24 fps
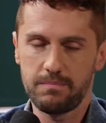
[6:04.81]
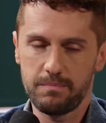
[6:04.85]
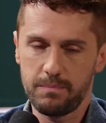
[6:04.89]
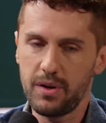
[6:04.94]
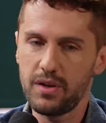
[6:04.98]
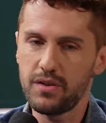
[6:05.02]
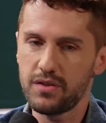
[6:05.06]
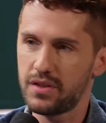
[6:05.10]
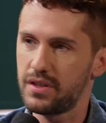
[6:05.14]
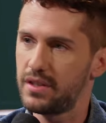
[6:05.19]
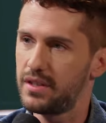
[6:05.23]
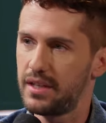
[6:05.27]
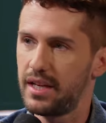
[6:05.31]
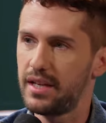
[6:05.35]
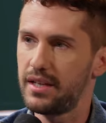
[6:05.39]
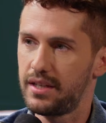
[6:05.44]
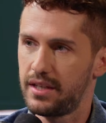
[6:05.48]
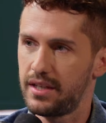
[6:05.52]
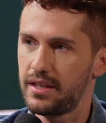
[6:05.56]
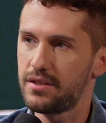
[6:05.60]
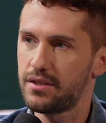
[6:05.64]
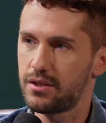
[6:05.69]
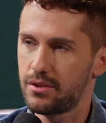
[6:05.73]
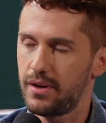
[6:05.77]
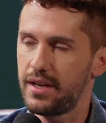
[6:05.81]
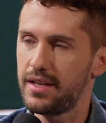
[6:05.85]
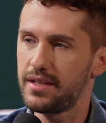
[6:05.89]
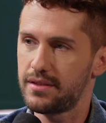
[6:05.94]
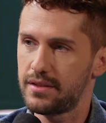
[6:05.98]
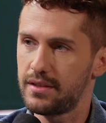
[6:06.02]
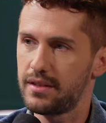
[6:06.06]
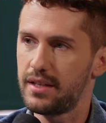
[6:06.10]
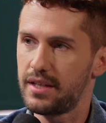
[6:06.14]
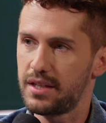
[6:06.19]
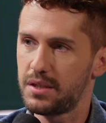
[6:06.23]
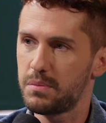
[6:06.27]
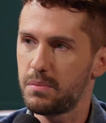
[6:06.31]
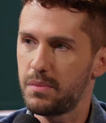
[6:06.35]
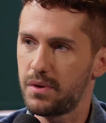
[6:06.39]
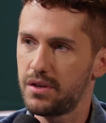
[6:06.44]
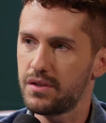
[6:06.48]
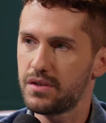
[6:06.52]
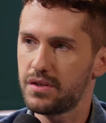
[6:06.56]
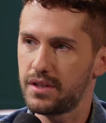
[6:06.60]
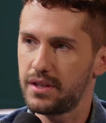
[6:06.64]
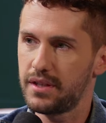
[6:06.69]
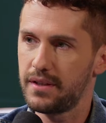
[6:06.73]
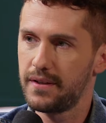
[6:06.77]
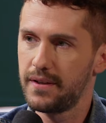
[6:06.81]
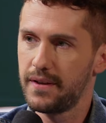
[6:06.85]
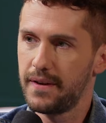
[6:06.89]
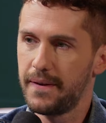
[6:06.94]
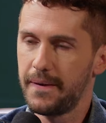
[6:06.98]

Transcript: person that needs grace and needs mercy.